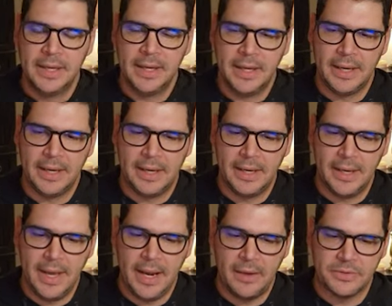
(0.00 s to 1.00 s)

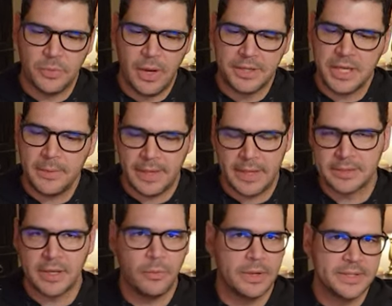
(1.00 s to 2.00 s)
And I was watching it. My
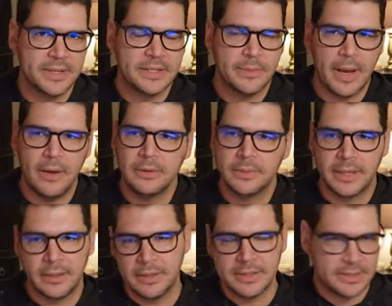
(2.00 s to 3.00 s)
kid's like, what's this about? And I'm
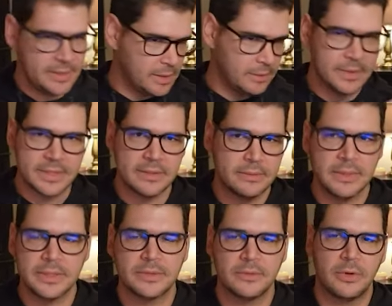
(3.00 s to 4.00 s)
like, oh, it's, you know, this
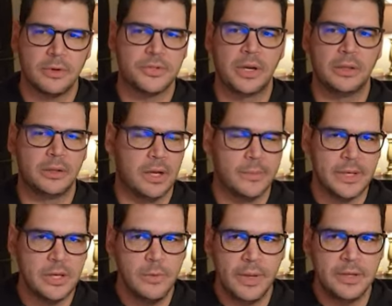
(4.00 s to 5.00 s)
girl's trying to learn how to be
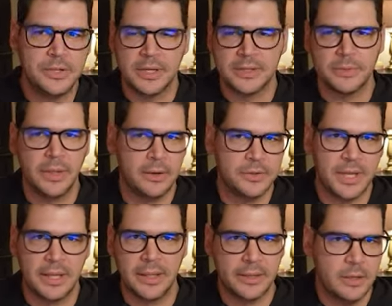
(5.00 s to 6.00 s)
human. She doesn't really
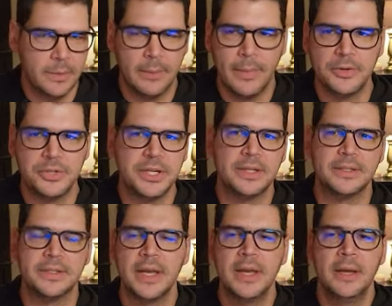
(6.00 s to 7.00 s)
understand like human
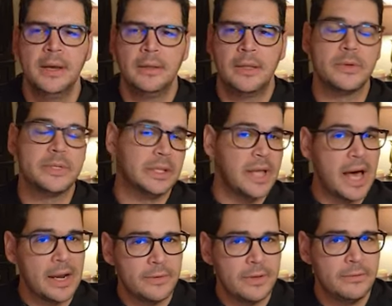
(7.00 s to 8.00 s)
emotions. There was a
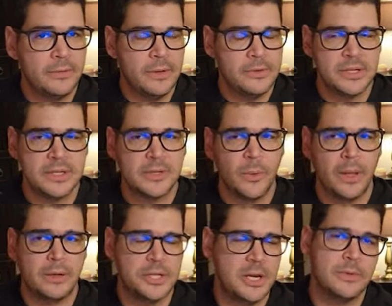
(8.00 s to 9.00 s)
lot of confusion as to
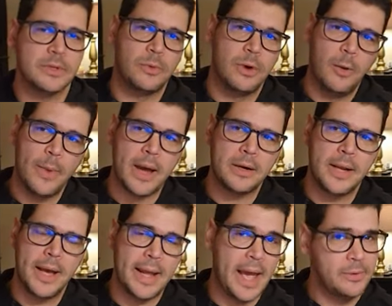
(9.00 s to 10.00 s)
whether she was a robot or
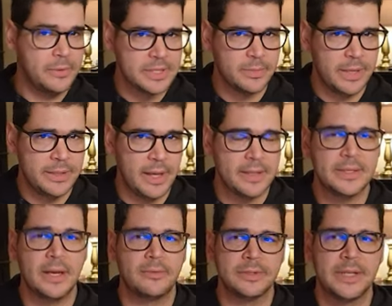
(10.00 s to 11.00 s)
not. I had to explain that
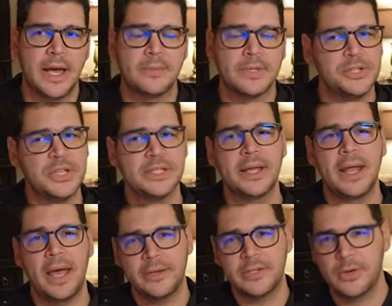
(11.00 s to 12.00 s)
several times. Like, she's not
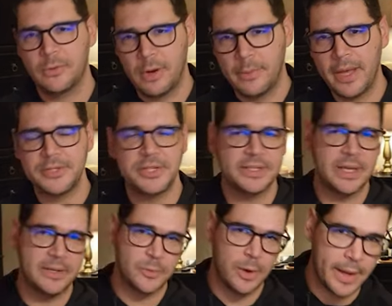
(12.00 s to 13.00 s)
actually a robot. She just
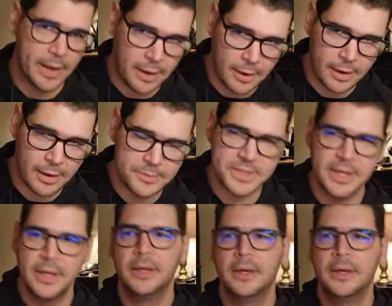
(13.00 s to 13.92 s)
has robot arms.